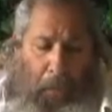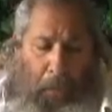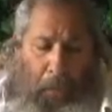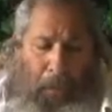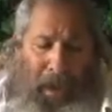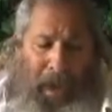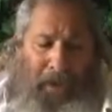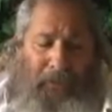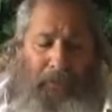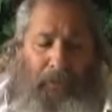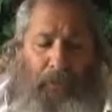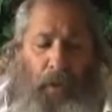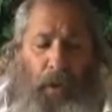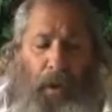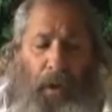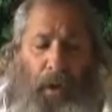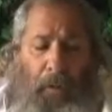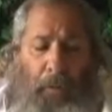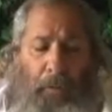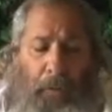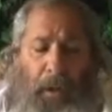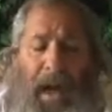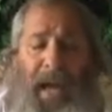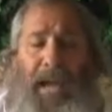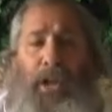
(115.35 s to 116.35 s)
paid for
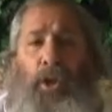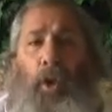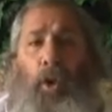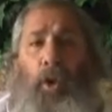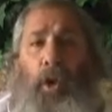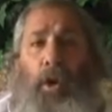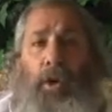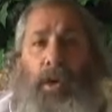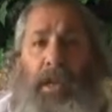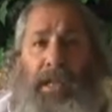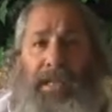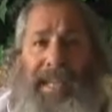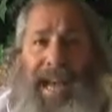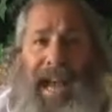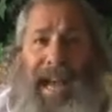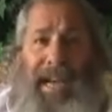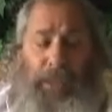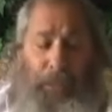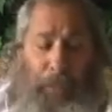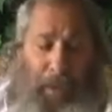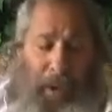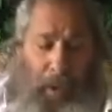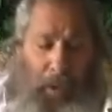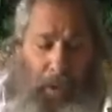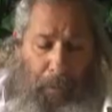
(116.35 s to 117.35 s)
by your
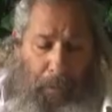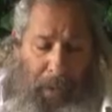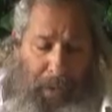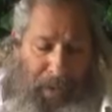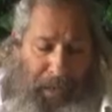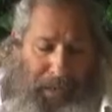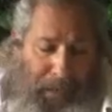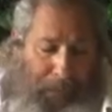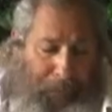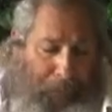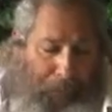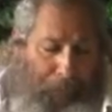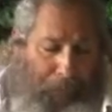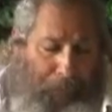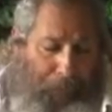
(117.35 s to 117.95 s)
taxpayer money.